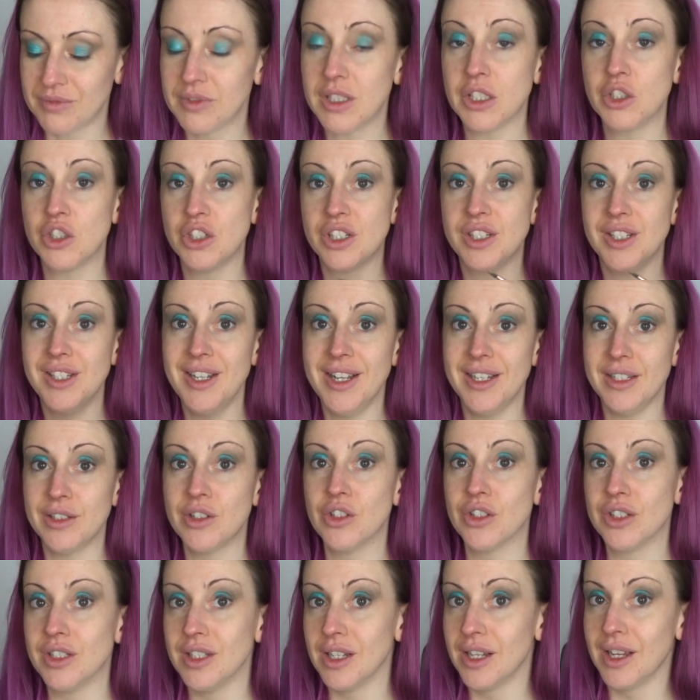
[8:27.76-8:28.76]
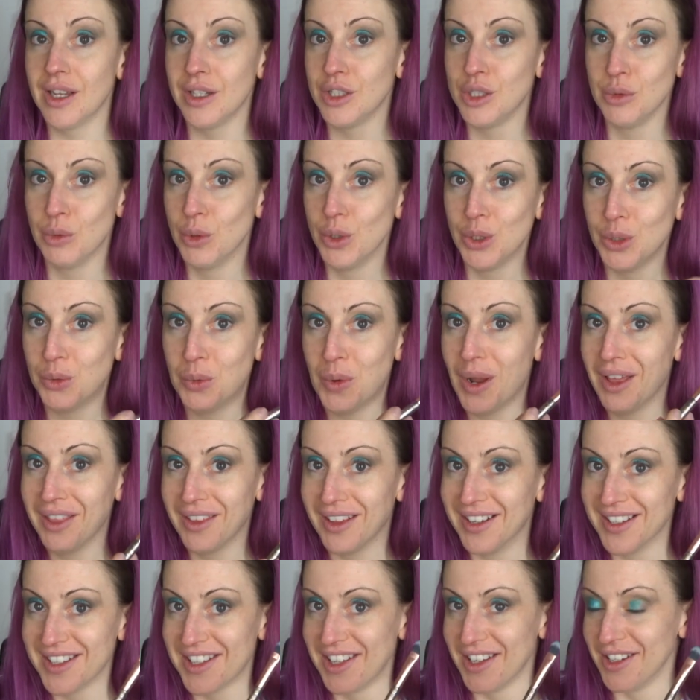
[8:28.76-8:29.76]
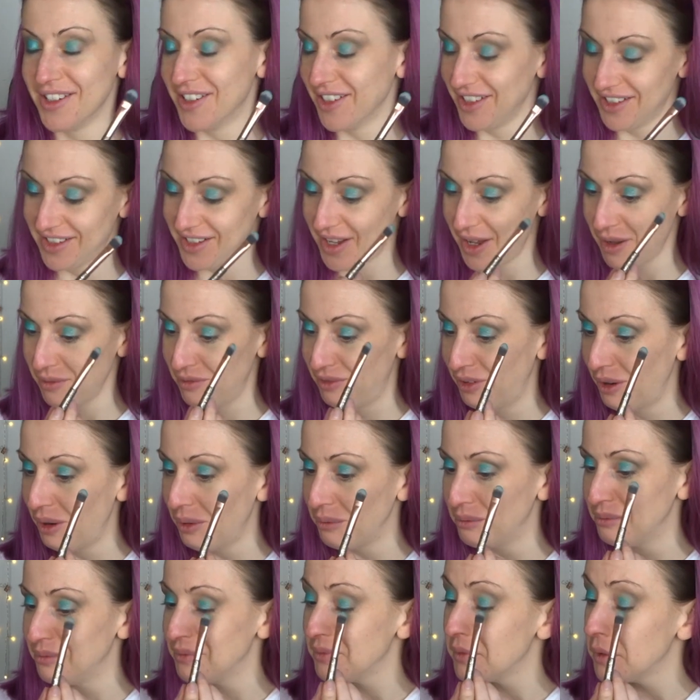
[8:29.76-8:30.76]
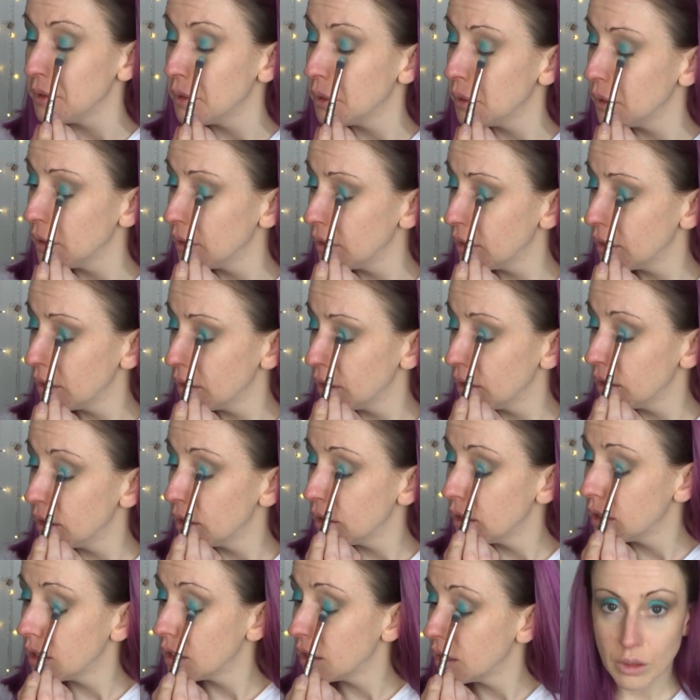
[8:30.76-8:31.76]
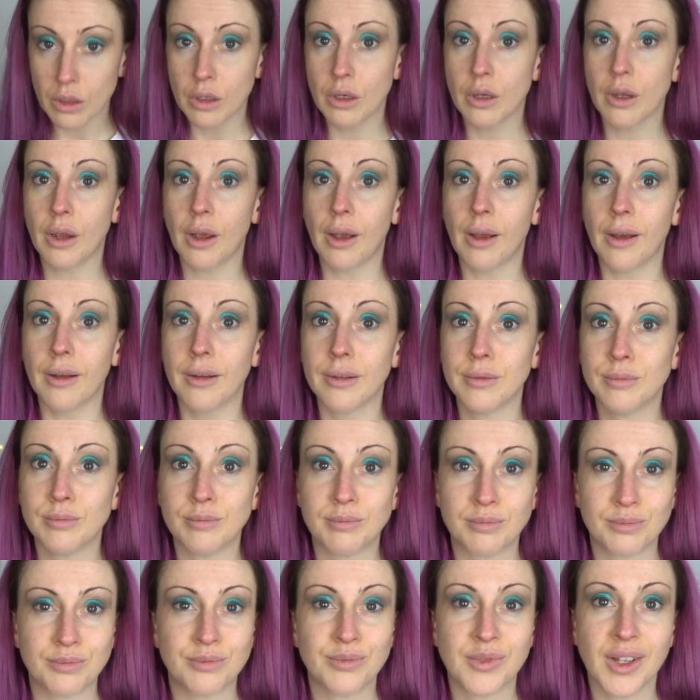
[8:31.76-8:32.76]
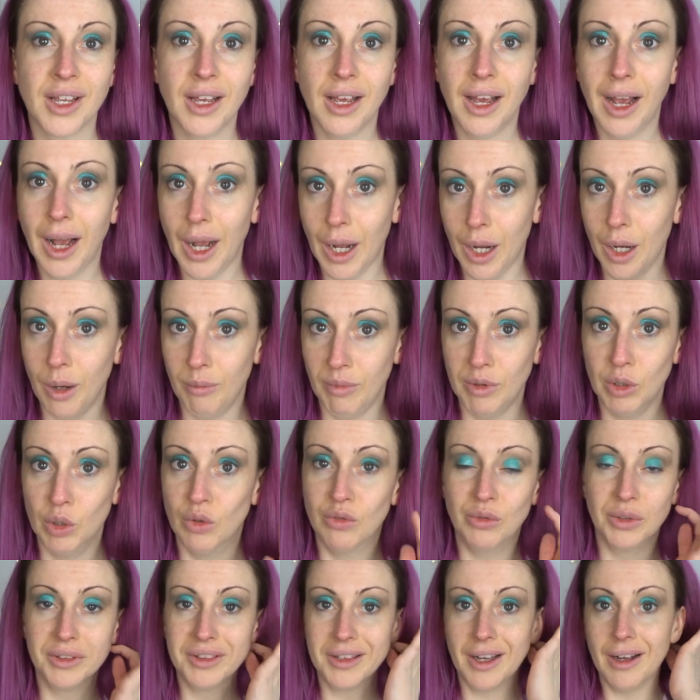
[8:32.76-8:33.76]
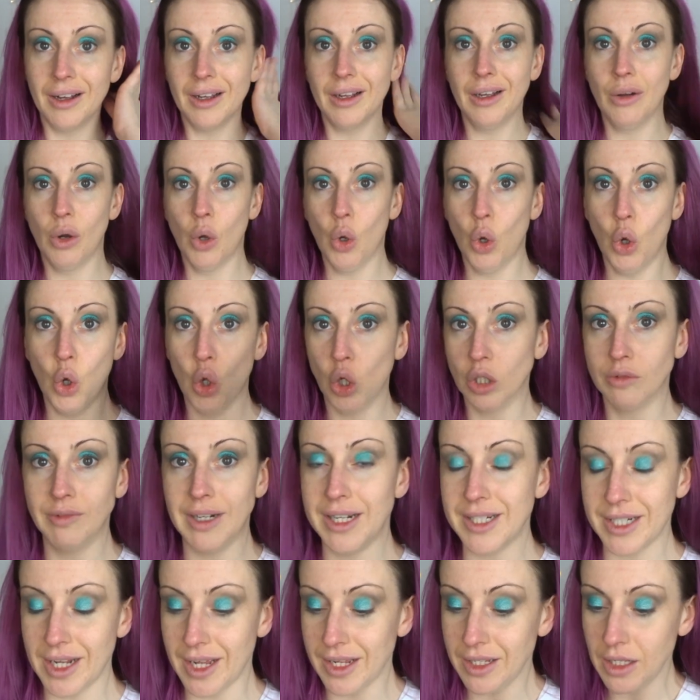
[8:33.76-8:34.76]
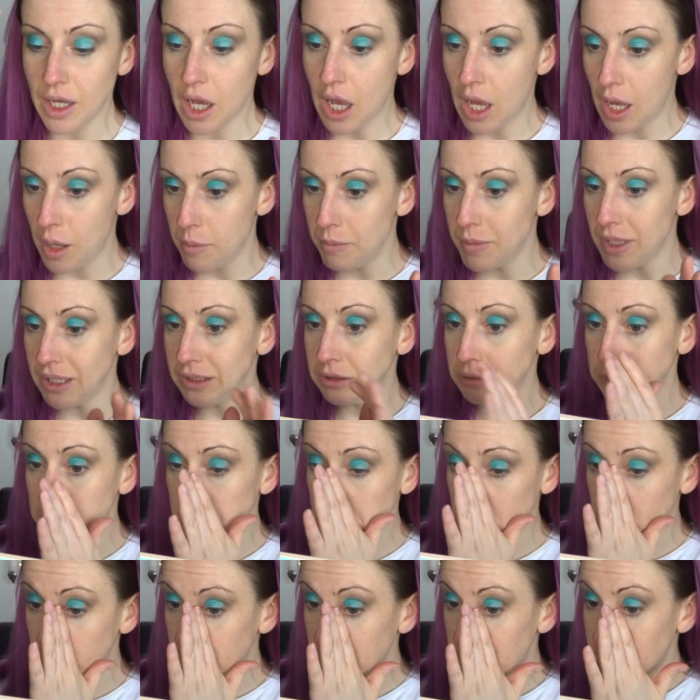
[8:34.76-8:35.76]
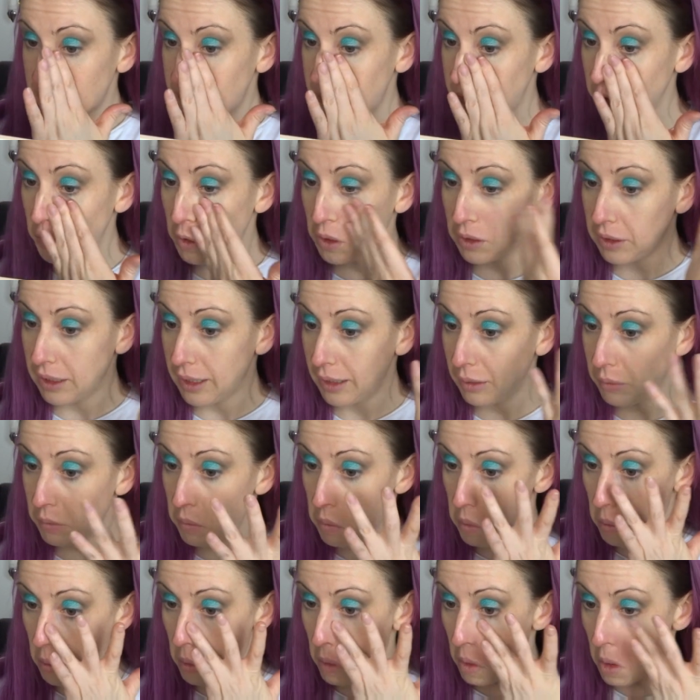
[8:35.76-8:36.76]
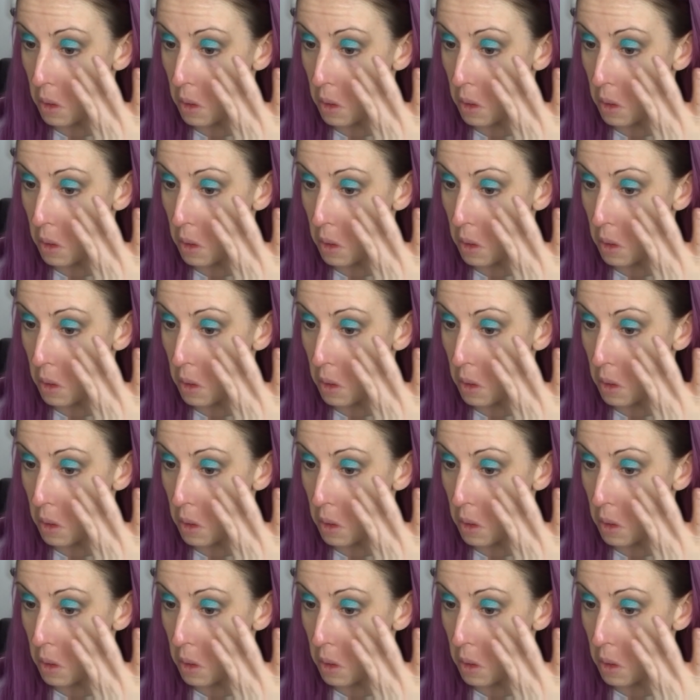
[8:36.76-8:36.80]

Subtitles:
They just sneeze, just in case you wondered where that sentence came from. Okay. I'm in love with that already. Little bit of fallout,